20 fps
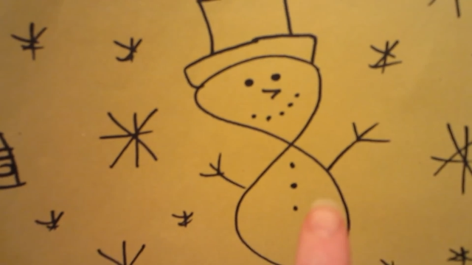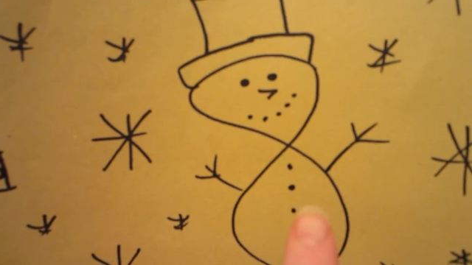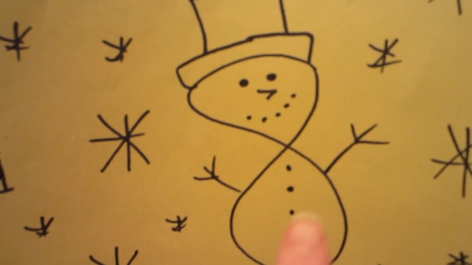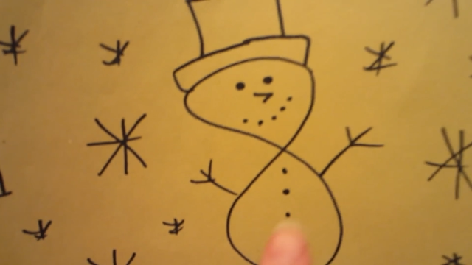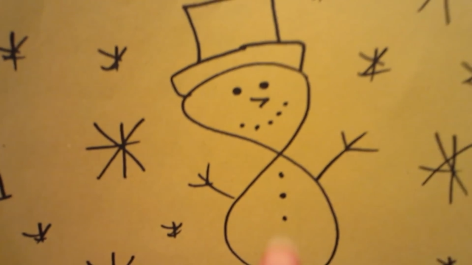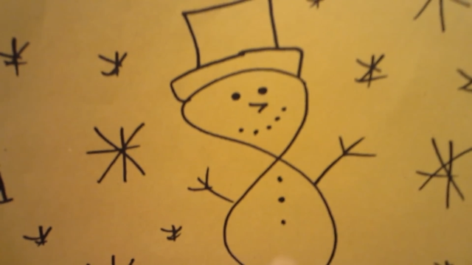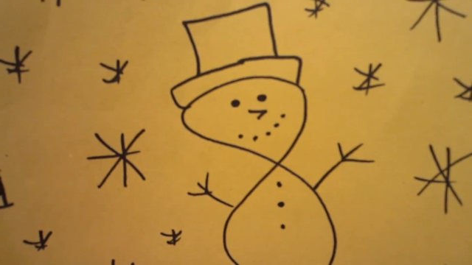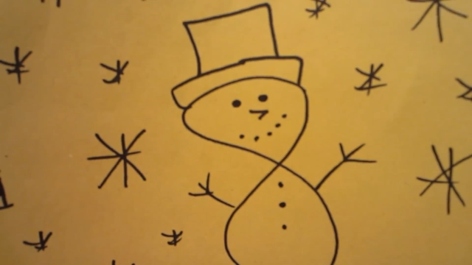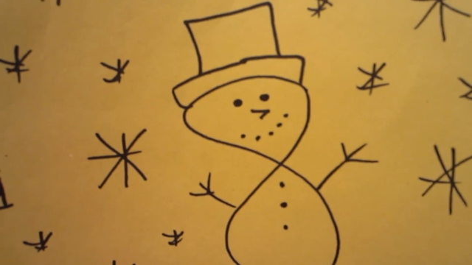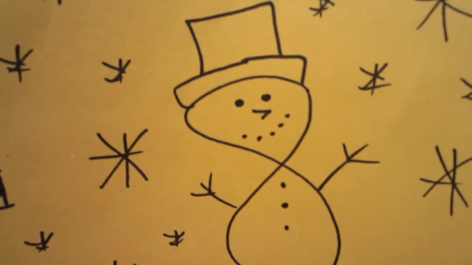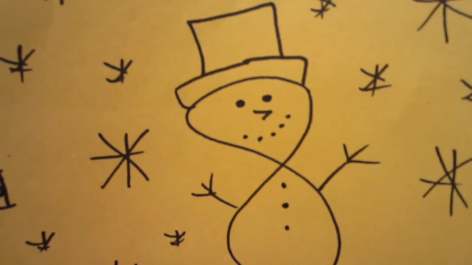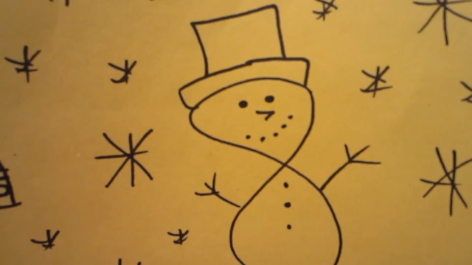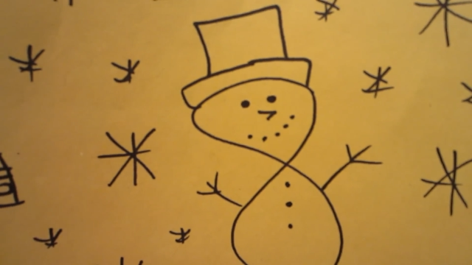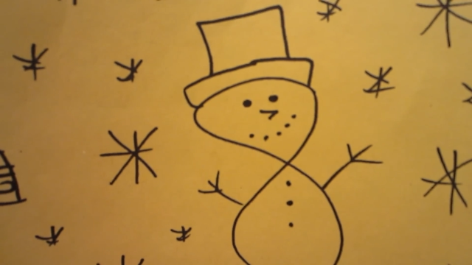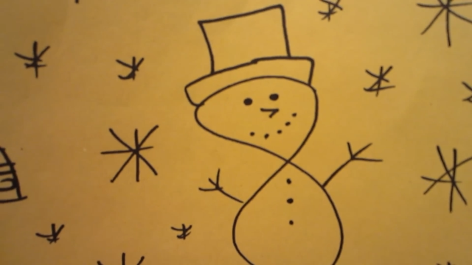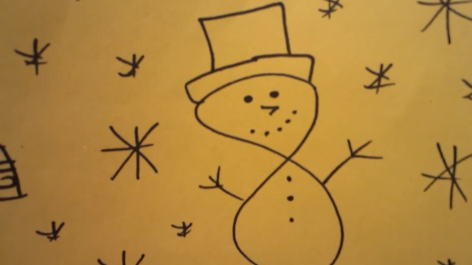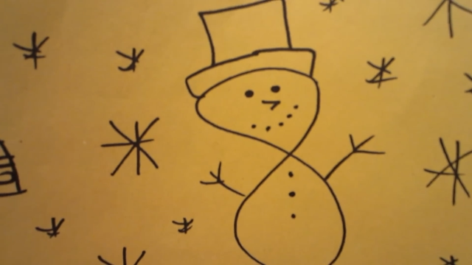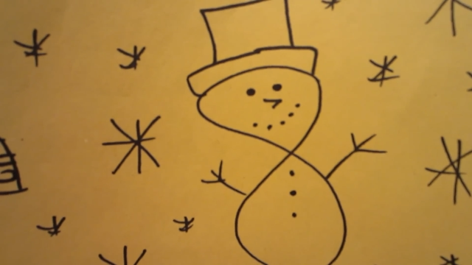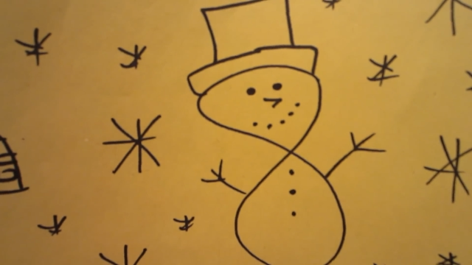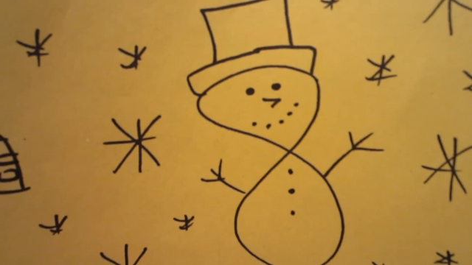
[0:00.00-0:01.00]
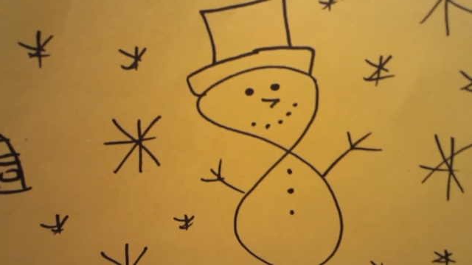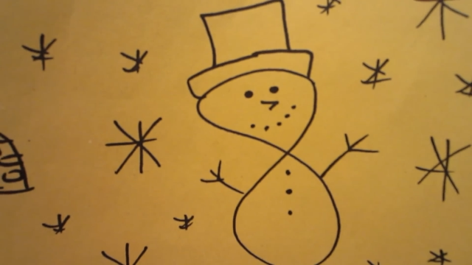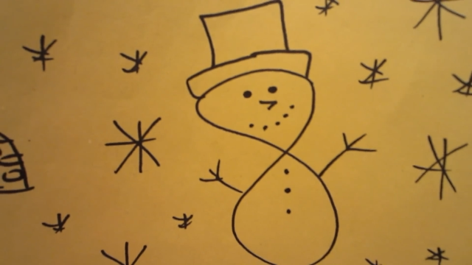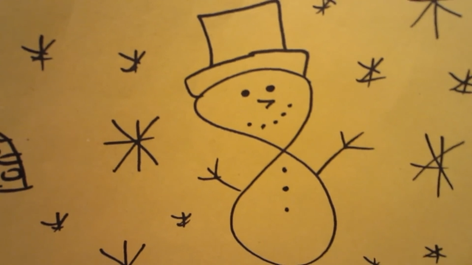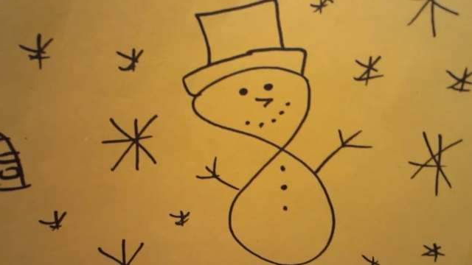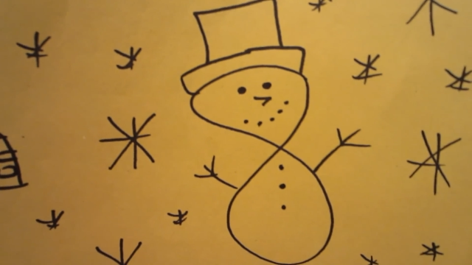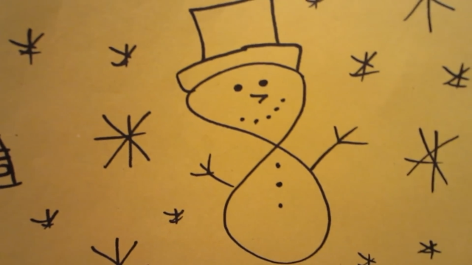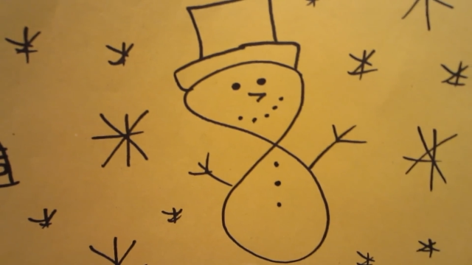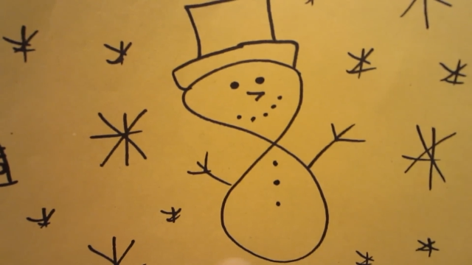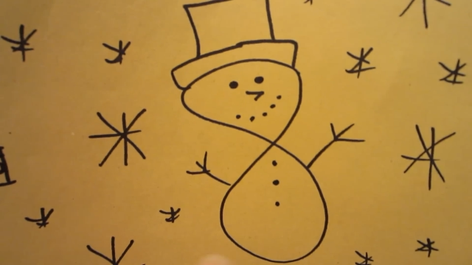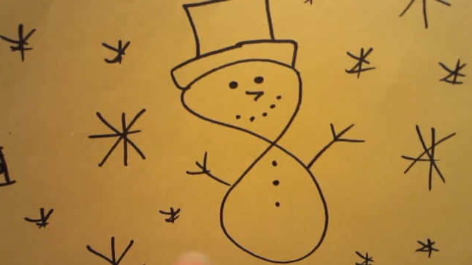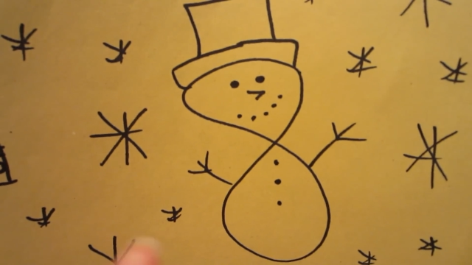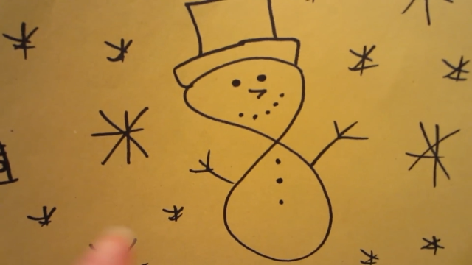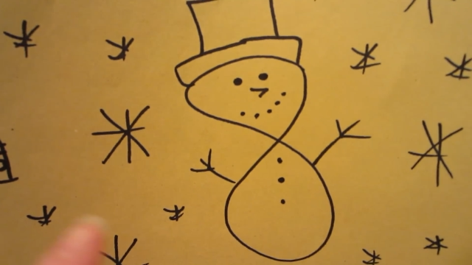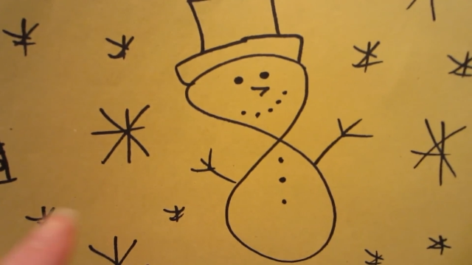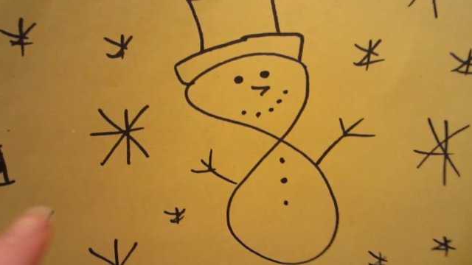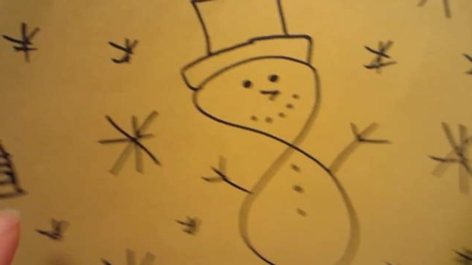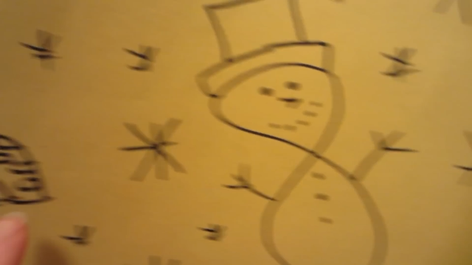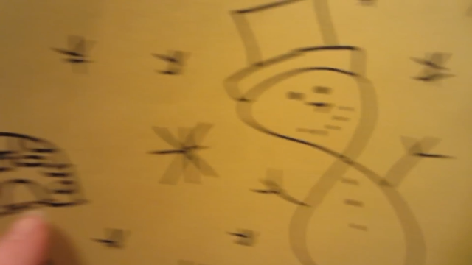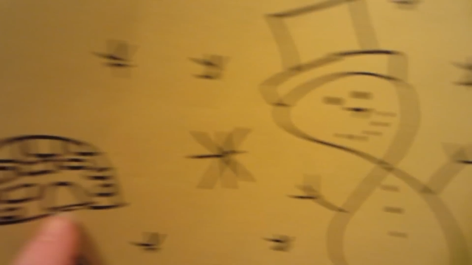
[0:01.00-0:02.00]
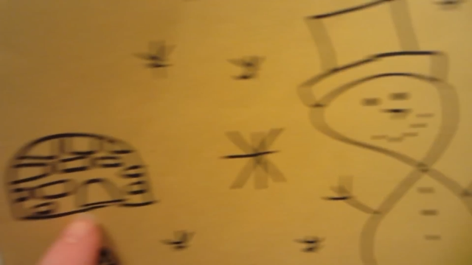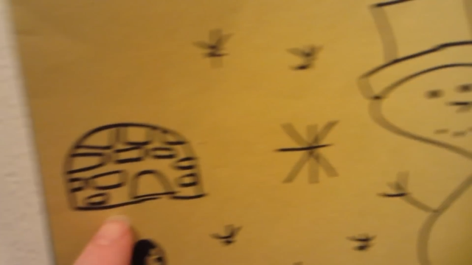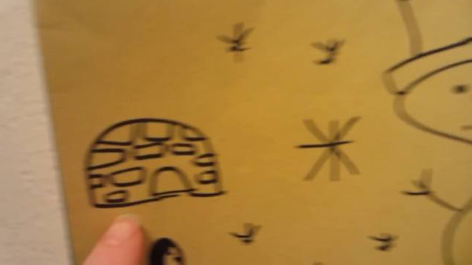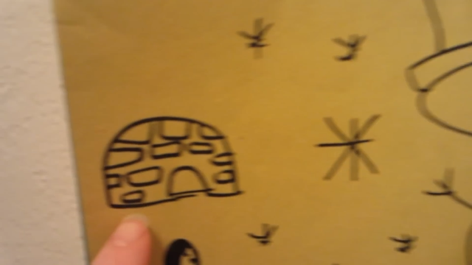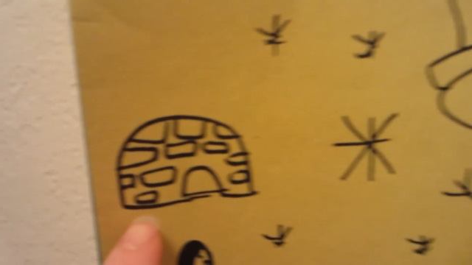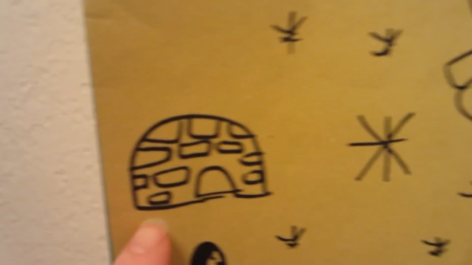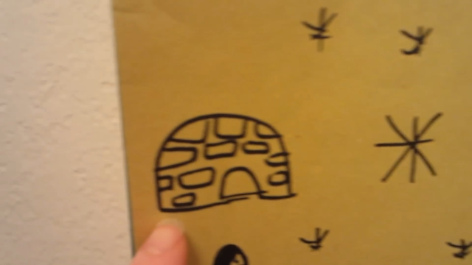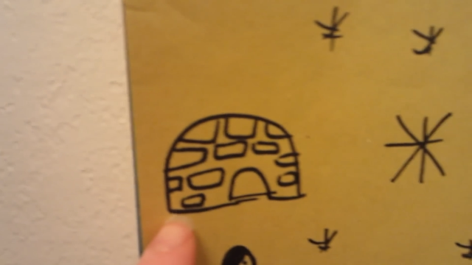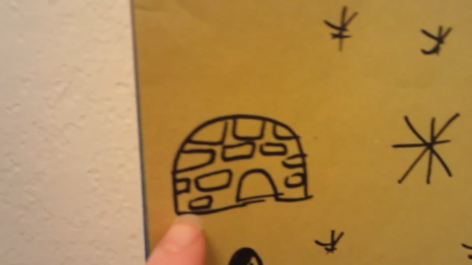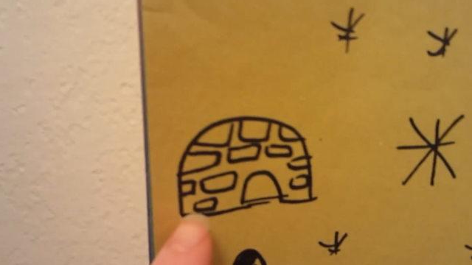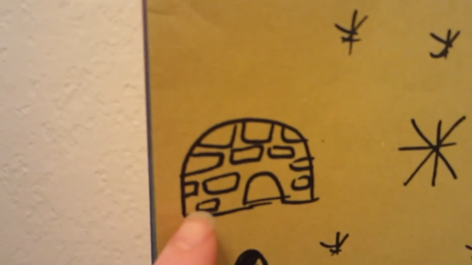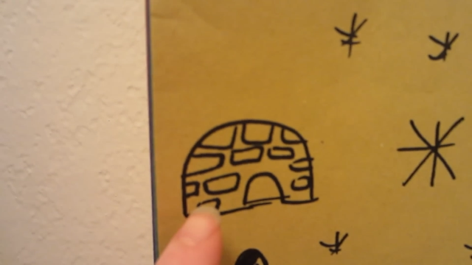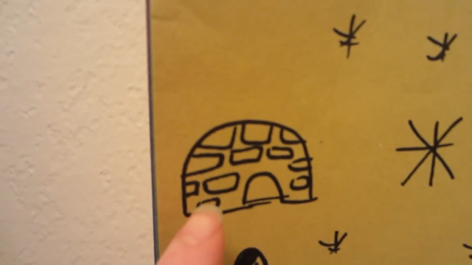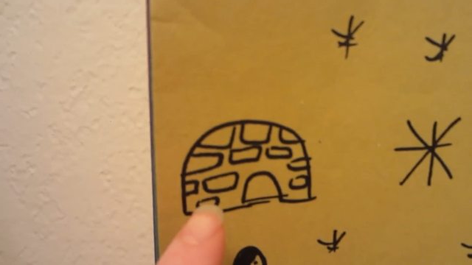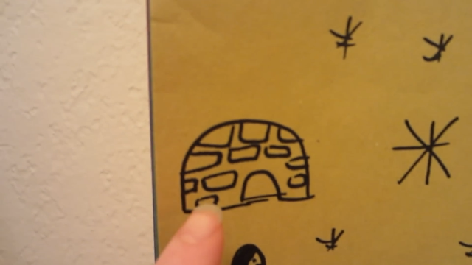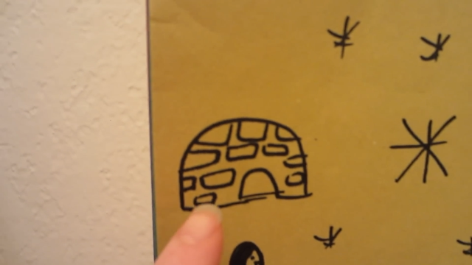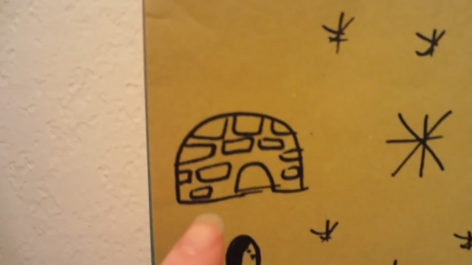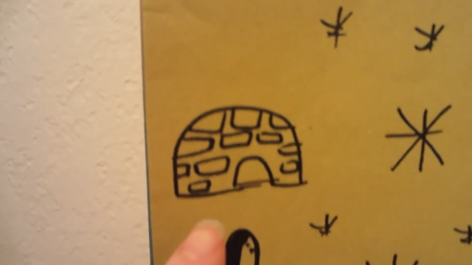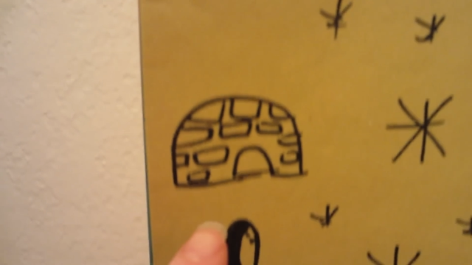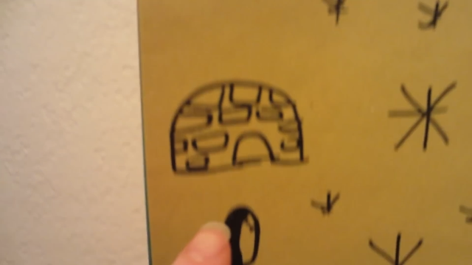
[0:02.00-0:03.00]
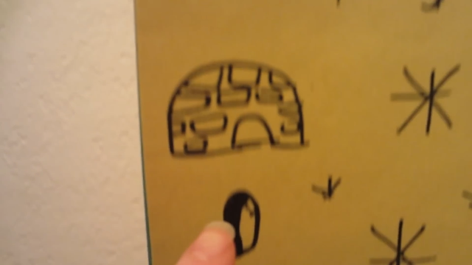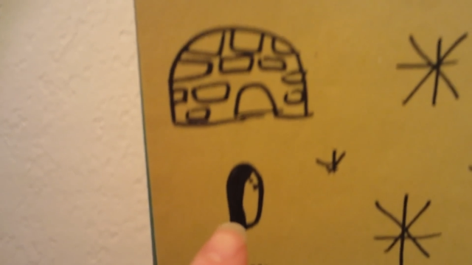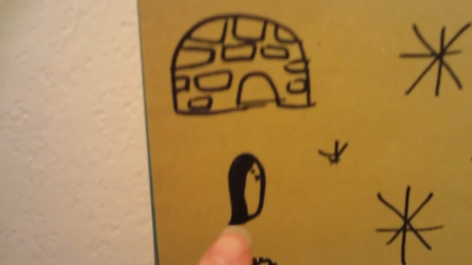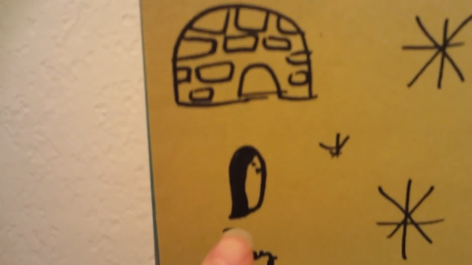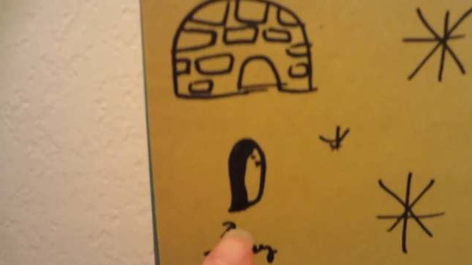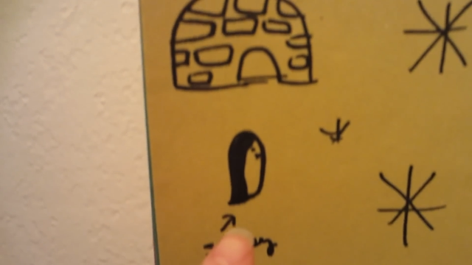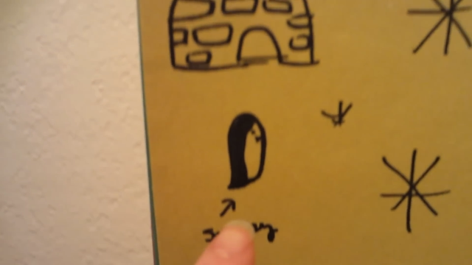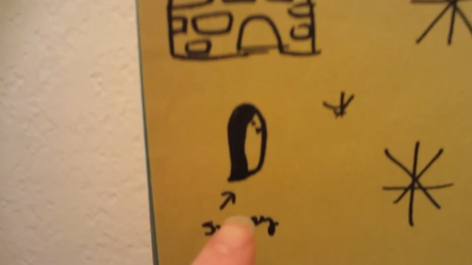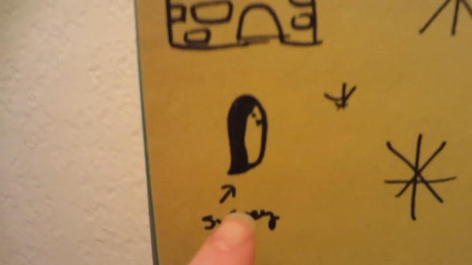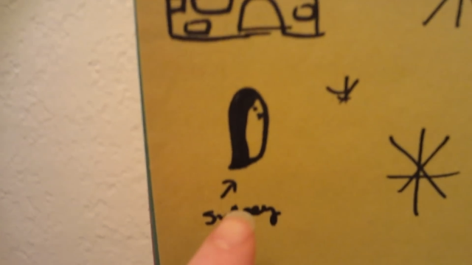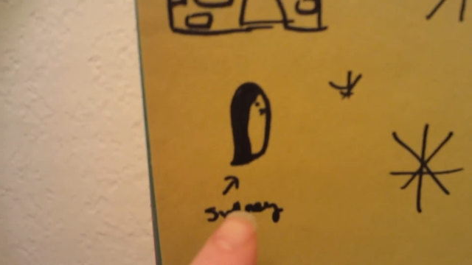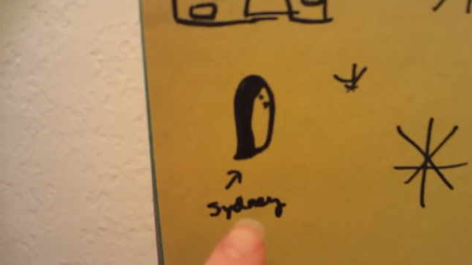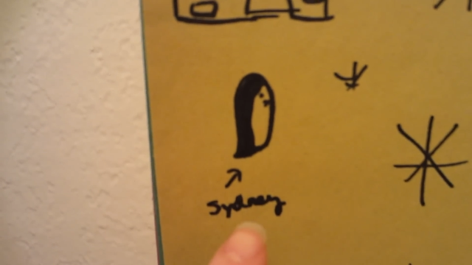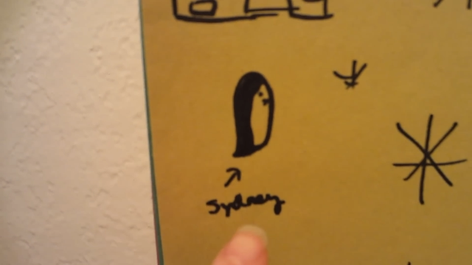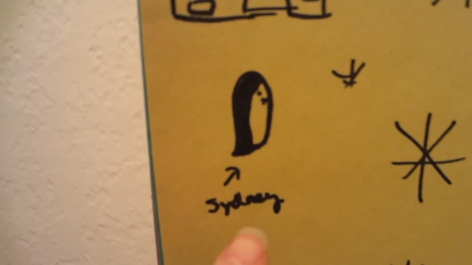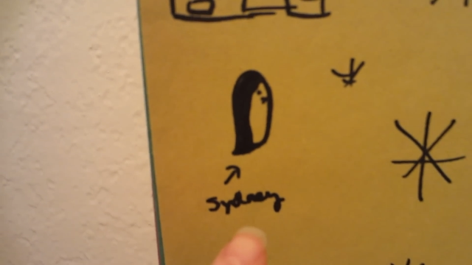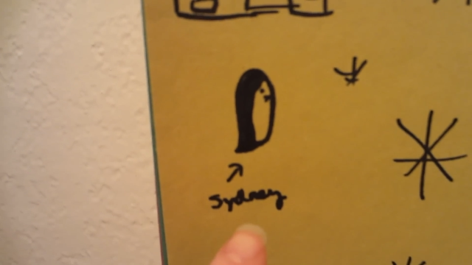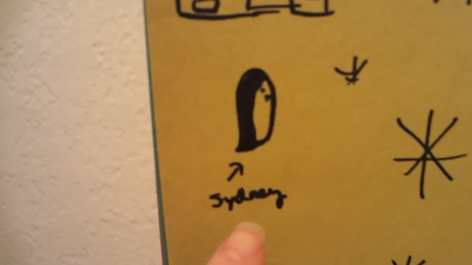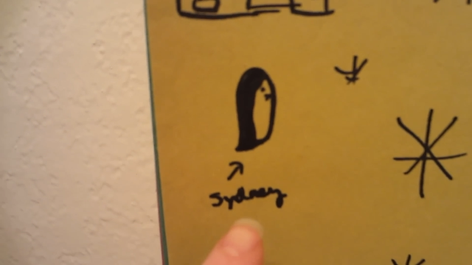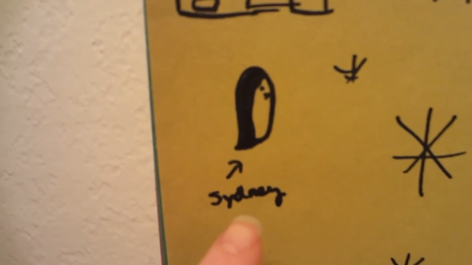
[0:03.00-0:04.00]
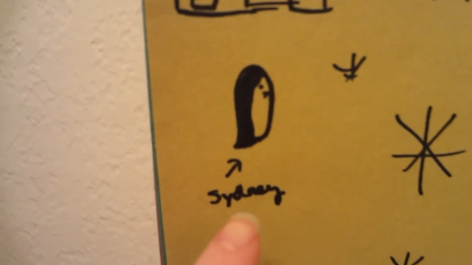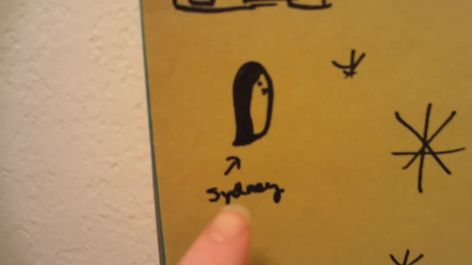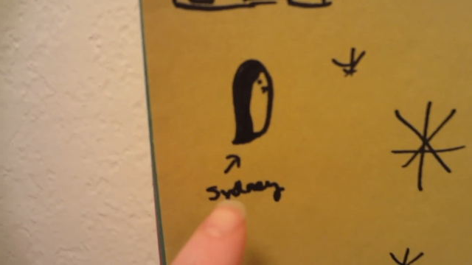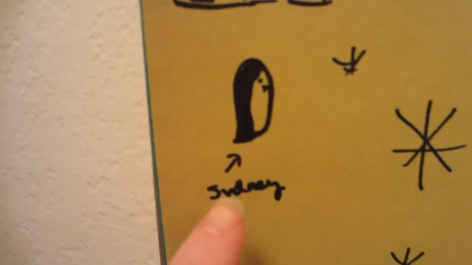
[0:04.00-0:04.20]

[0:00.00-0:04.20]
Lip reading: No face is visible, so there are no lips to read.